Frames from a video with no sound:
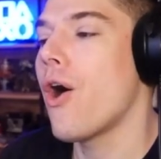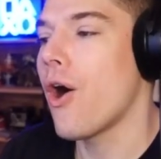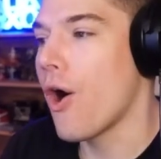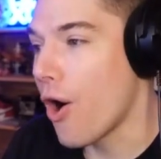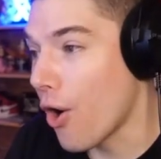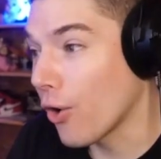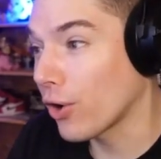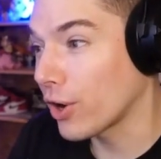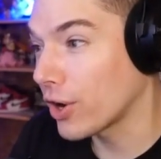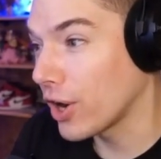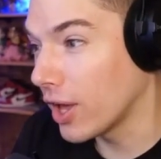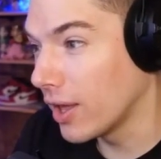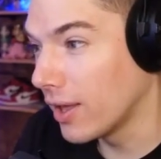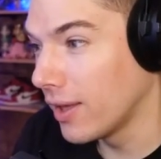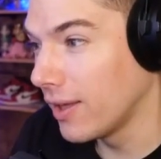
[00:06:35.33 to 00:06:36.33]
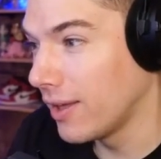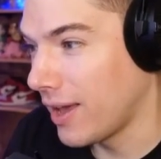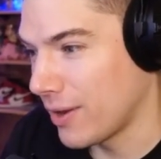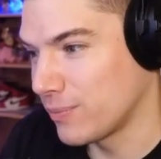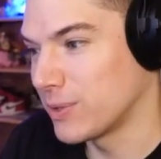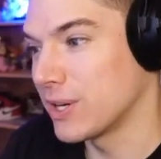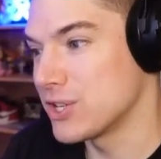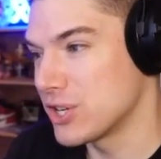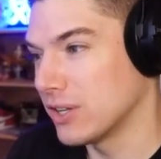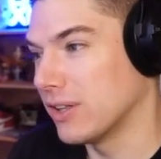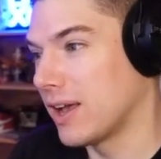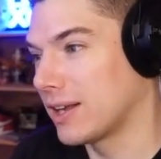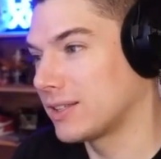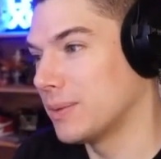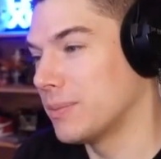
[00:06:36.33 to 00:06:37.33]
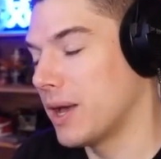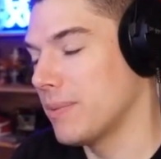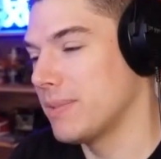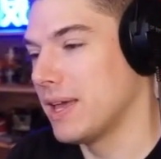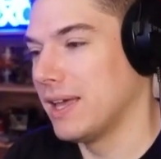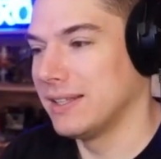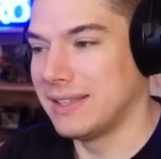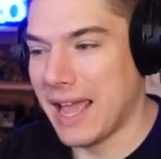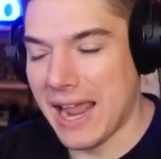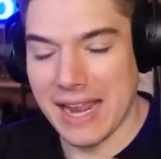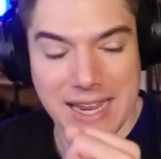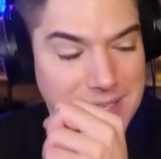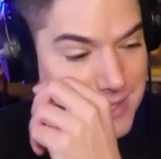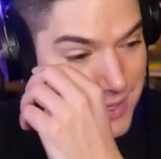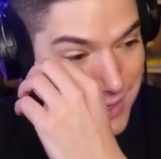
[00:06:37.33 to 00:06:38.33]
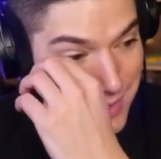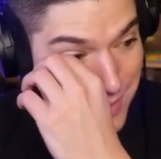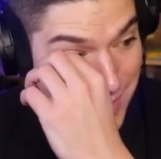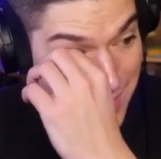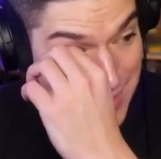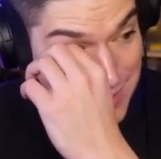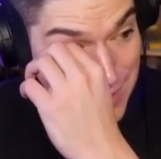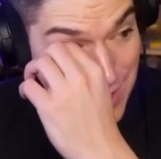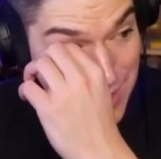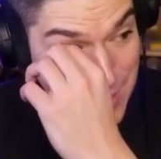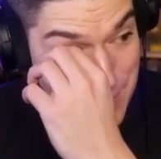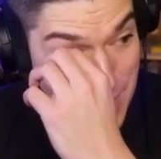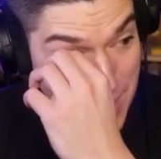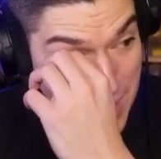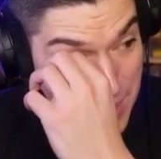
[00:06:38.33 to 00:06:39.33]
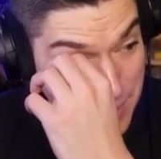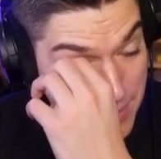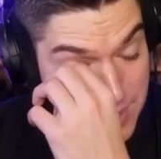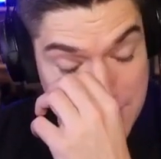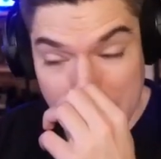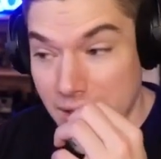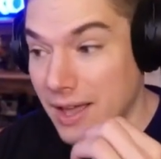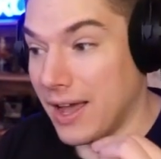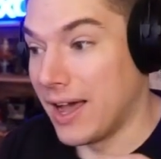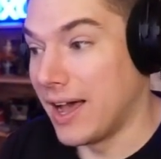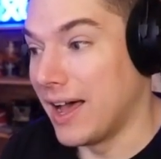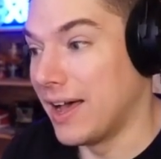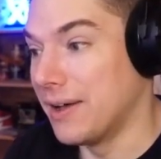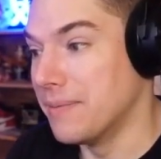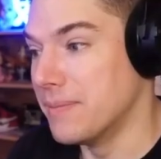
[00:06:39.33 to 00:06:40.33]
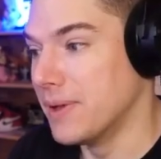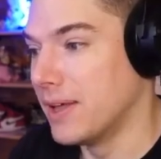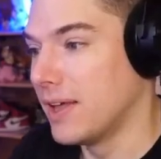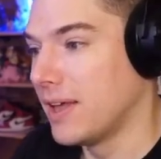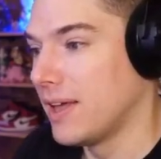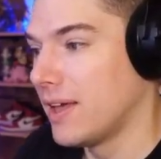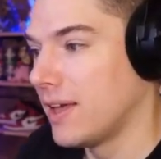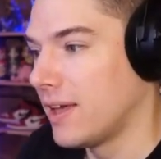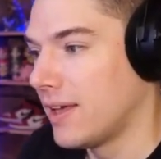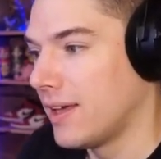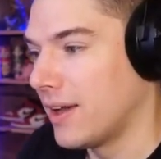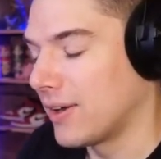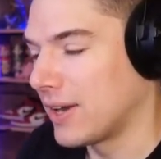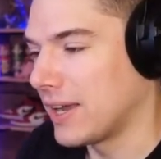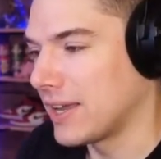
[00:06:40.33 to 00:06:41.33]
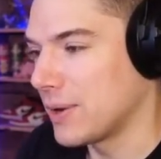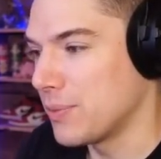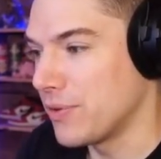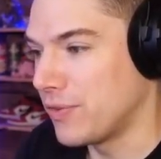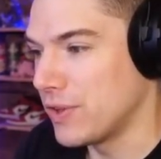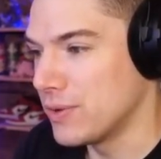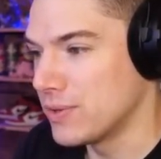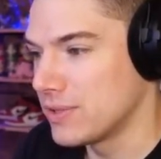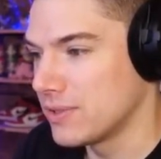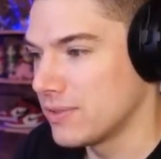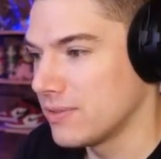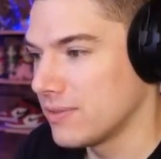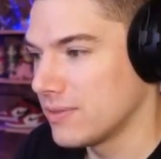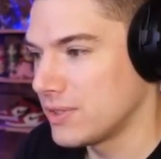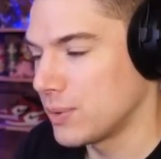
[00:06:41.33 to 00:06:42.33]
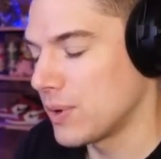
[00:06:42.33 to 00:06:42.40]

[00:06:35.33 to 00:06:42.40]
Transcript: Hard. I probably should have locked him up. Dang it. I didn't lock him up. Um, okay, can we fuse? So we're